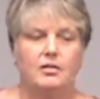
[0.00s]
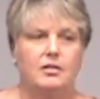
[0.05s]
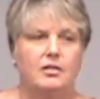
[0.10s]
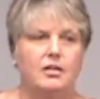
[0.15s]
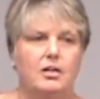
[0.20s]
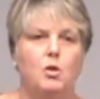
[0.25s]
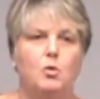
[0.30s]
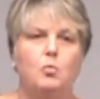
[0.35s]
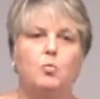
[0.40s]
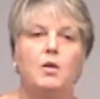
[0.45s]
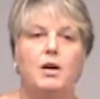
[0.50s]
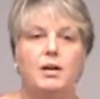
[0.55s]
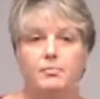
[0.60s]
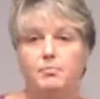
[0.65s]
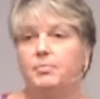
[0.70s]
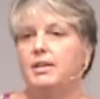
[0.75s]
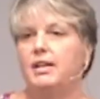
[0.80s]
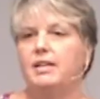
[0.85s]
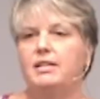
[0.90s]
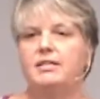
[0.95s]
You know, what
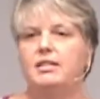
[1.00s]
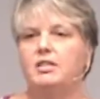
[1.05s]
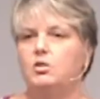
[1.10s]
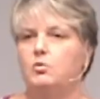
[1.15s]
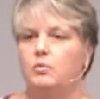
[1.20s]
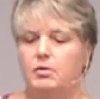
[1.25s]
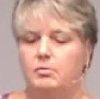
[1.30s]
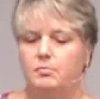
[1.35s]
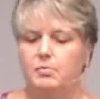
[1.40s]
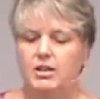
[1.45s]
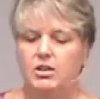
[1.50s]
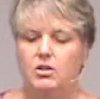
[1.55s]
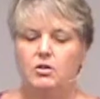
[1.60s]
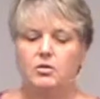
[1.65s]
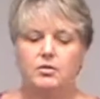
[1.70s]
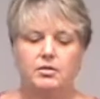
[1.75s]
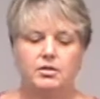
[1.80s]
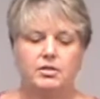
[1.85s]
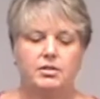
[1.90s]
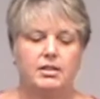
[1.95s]
blessings would be
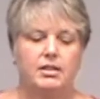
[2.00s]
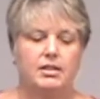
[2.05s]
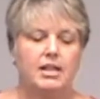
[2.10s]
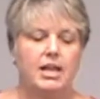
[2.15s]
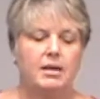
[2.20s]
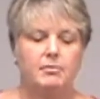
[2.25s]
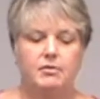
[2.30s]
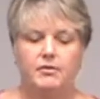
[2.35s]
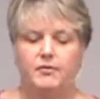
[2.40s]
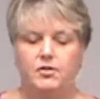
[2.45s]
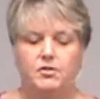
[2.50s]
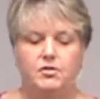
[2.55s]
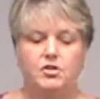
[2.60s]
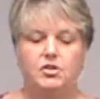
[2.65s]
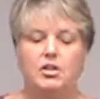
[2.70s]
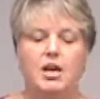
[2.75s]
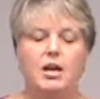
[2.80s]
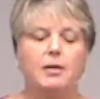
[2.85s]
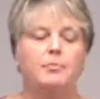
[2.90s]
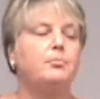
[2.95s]
yours to claim if you
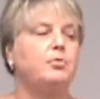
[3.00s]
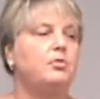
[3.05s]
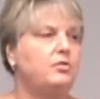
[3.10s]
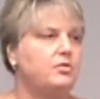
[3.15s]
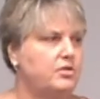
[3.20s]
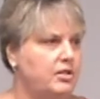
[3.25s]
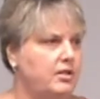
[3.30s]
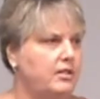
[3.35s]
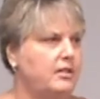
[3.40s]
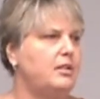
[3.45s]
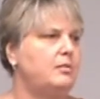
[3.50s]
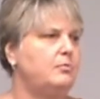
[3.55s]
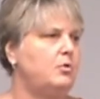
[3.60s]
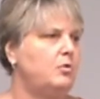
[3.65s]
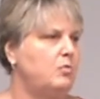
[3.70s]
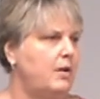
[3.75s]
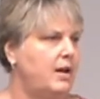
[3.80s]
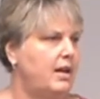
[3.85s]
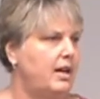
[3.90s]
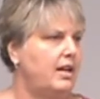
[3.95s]
stopped pushing them
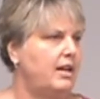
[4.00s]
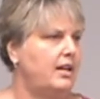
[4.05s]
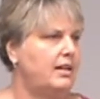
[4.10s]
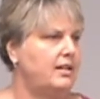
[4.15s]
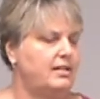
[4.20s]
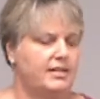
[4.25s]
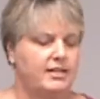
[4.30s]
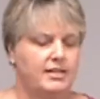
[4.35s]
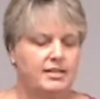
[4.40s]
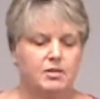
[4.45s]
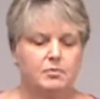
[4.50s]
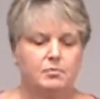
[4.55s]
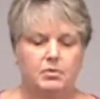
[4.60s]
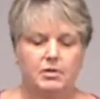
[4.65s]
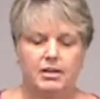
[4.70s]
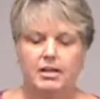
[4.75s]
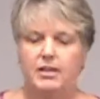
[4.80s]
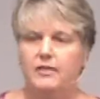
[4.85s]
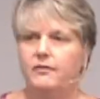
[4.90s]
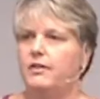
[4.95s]
away in
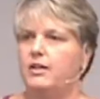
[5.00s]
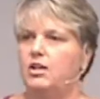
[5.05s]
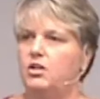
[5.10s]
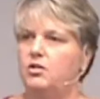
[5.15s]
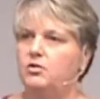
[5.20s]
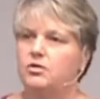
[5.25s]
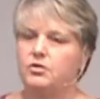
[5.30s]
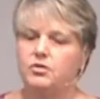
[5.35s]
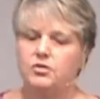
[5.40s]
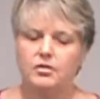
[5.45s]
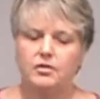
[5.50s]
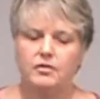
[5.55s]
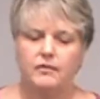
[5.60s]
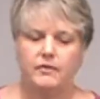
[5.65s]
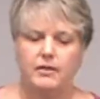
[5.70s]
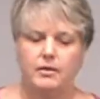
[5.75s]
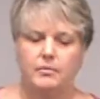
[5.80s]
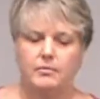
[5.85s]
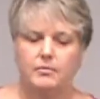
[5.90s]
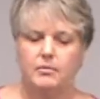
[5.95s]
disbelief that you deserve
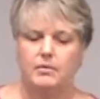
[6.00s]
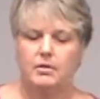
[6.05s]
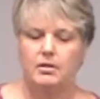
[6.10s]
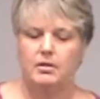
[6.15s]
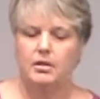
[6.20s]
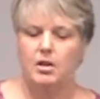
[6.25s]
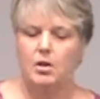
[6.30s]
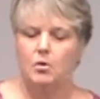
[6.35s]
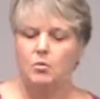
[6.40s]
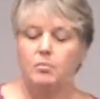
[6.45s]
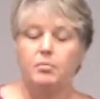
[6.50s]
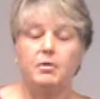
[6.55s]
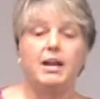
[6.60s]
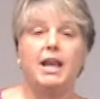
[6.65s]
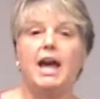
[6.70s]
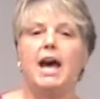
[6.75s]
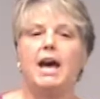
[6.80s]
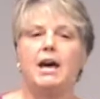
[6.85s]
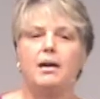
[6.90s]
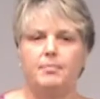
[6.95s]
them? What would
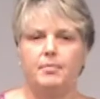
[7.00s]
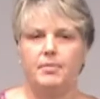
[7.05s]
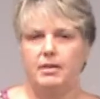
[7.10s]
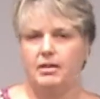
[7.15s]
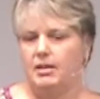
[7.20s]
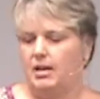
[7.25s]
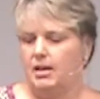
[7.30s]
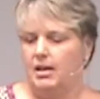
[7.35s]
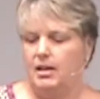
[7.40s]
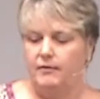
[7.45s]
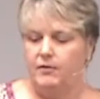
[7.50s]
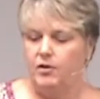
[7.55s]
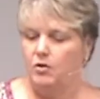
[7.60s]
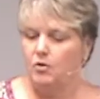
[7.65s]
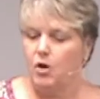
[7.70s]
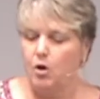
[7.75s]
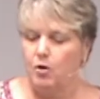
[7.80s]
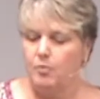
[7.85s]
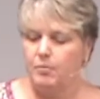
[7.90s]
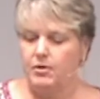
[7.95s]
happen if you
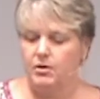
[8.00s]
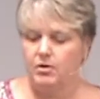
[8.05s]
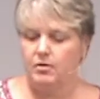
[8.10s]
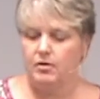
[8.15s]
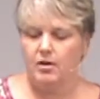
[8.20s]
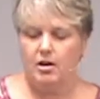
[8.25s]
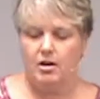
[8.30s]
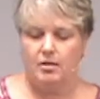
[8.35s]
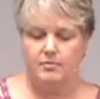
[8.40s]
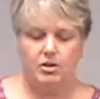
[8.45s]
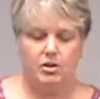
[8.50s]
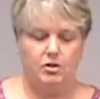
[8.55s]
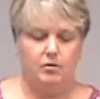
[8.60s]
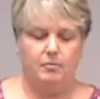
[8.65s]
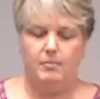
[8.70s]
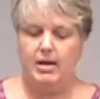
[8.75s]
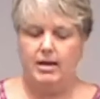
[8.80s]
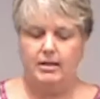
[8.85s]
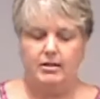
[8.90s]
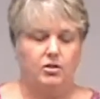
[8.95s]
open your arms and your
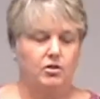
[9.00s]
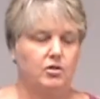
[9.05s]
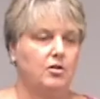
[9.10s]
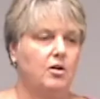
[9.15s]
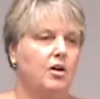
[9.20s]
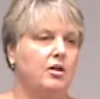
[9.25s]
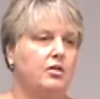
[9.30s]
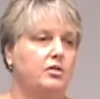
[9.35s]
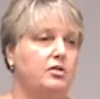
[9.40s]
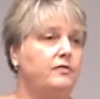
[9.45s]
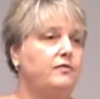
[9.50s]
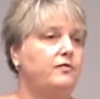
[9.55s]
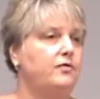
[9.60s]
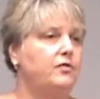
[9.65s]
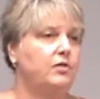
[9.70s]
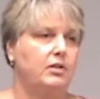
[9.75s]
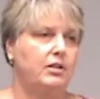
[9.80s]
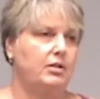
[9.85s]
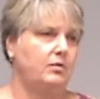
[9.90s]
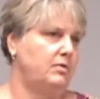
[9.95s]
mind and your heart to
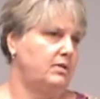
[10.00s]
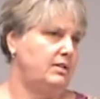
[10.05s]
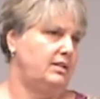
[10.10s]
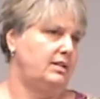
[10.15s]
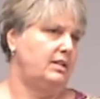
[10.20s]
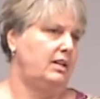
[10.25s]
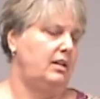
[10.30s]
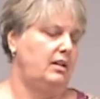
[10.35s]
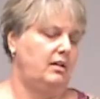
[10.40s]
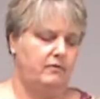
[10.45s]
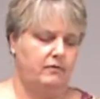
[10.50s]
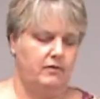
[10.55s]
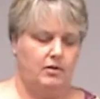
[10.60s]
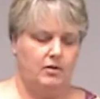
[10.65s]
fully receive